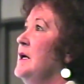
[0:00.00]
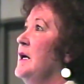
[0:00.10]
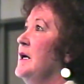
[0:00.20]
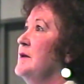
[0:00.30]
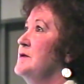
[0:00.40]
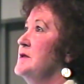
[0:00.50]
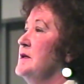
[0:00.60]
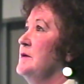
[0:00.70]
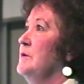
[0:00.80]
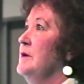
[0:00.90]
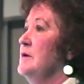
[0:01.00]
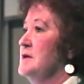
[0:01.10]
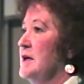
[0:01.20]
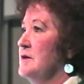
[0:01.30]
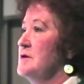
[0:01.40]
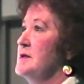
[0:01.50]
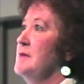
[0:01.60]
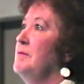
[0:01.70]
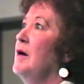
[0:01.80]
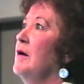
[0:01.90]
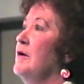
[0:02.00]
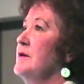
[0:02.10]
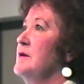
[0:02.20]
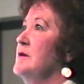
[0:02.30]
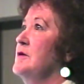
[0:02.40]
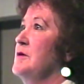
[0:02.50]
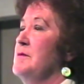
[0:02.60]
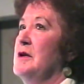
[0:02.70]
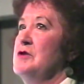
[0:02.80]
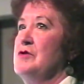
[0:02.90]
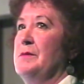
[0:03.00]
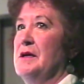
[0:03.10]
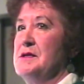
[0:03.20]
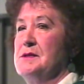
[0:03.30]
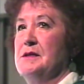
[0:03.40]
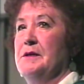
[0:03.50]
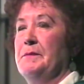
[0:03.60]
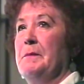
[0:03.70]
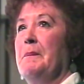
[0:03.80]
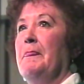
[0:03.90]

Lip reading: when they were taken to Sao Paulo, to a military base there.